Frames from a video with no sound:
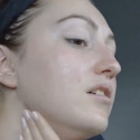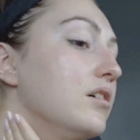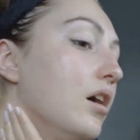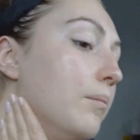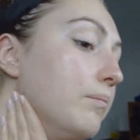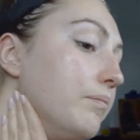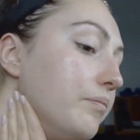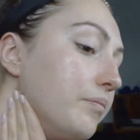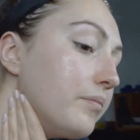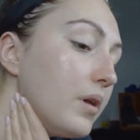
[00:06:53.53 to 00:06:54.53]
But
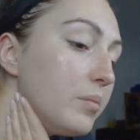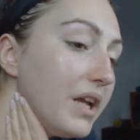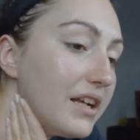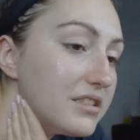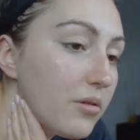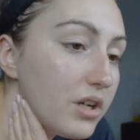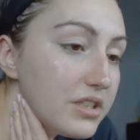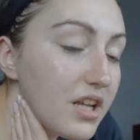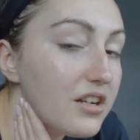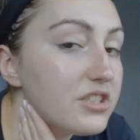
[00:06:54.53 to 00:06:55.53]
yeah, so I
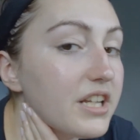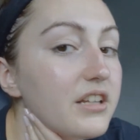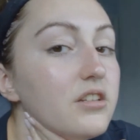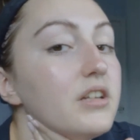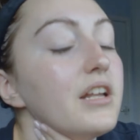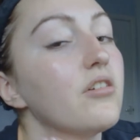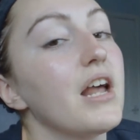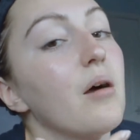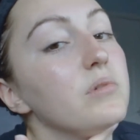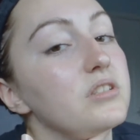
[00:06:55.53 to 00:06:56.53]
searched it. You can get it on
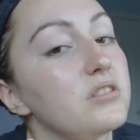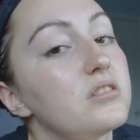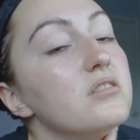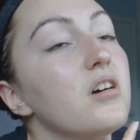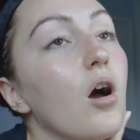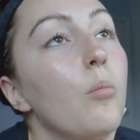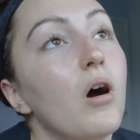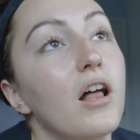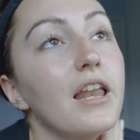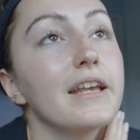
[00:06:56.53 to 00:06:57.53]
Amazon. I'll
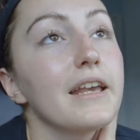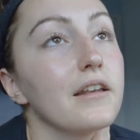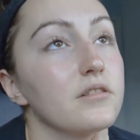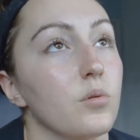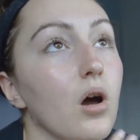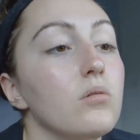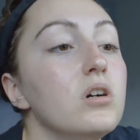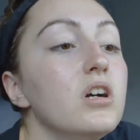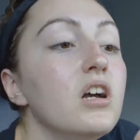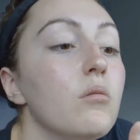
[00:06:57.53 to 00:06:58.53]
put a link in as well.
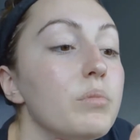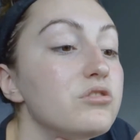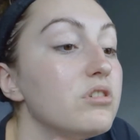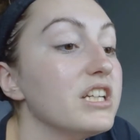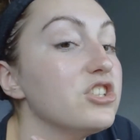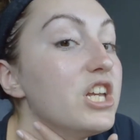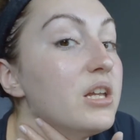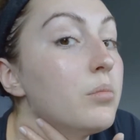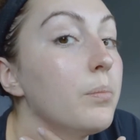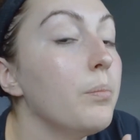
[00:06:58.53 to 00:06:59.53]
But it's really cheap.